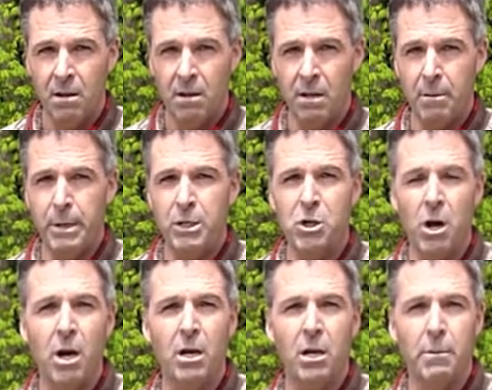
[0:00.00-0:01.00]
Let me
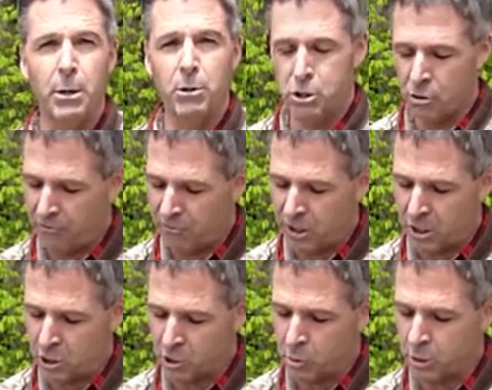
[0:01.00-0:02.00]
talk about two
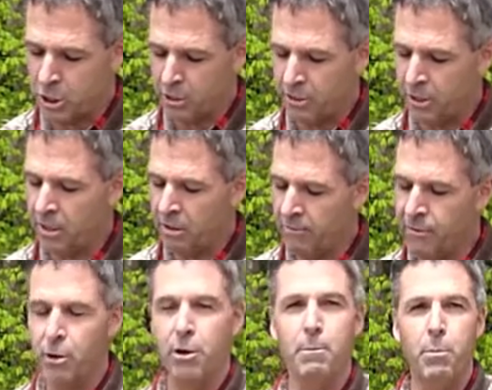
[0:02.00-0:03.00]
features which I think are
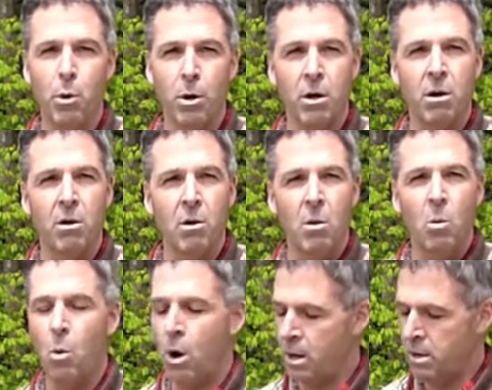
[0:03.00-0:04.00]
very important.
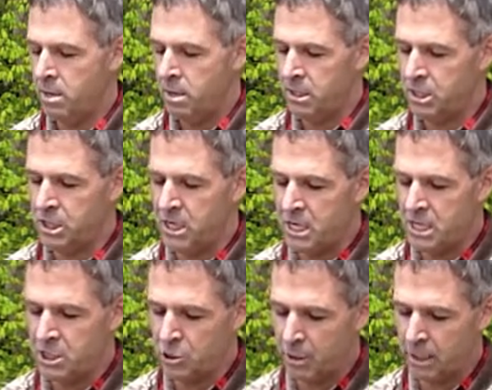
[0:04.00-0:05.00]
One is the
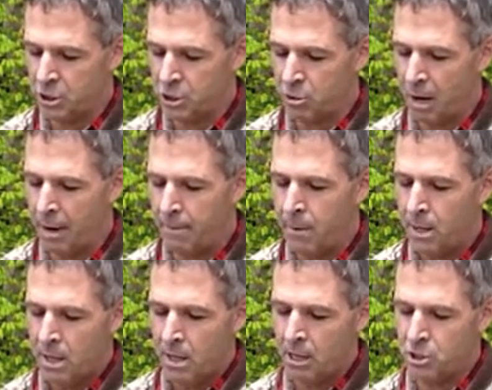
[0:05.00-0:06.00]
E-Stretch strap,
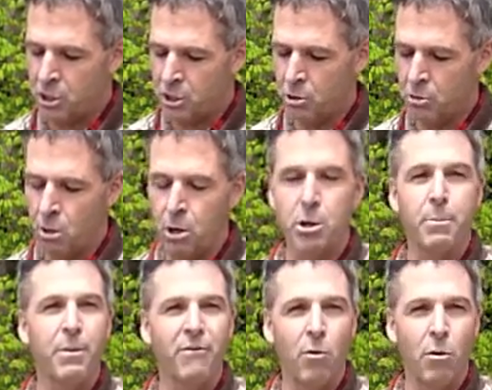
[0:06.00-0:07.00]
and two are the
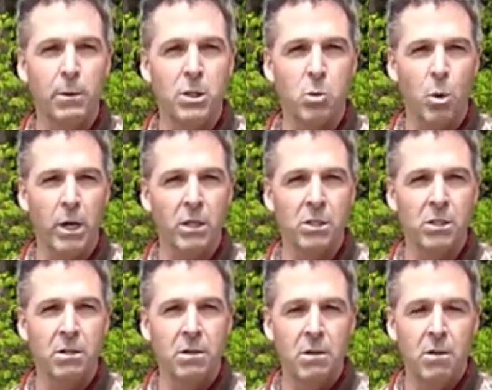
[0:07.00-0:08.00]
performance wings.
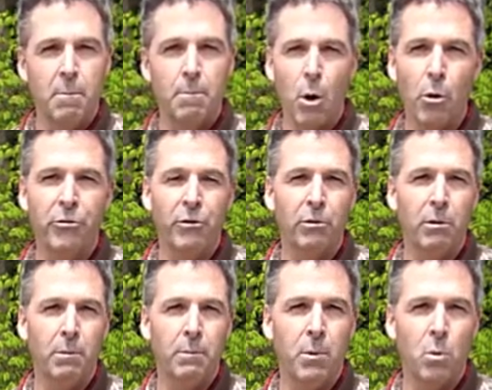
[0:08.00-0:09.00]
Both of
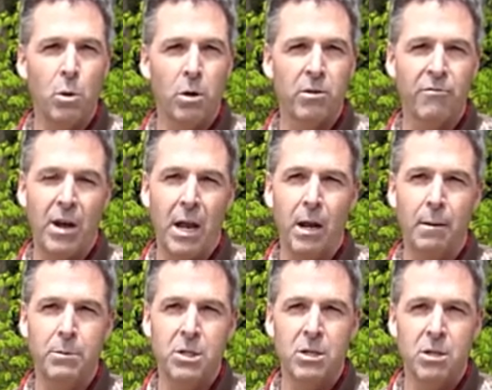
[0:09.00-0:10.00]
them were
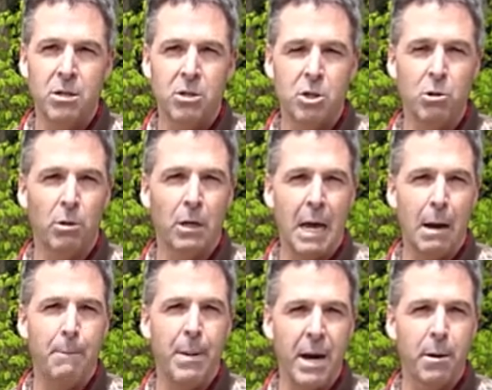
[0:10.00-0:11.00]
developed to allow
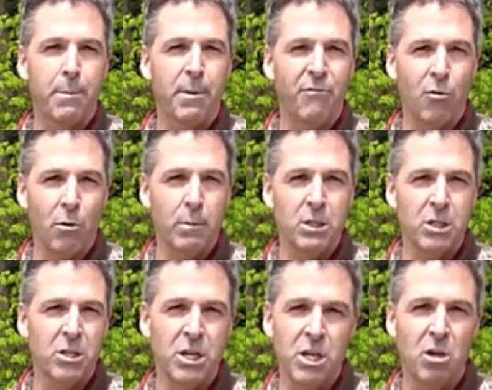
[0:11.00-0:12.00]
better performance
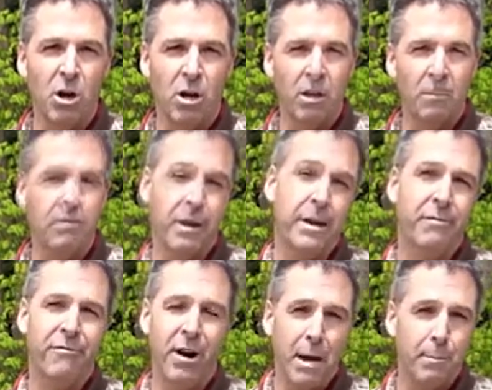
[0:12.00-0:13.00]
in the e-collar.
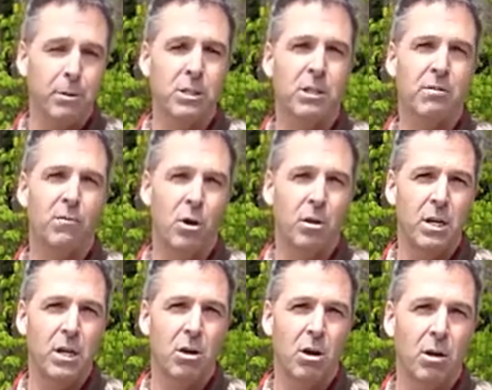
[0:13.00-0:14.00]
95% of all
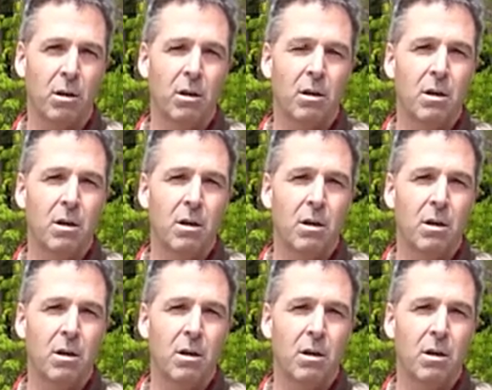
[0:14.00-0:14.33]
e-collar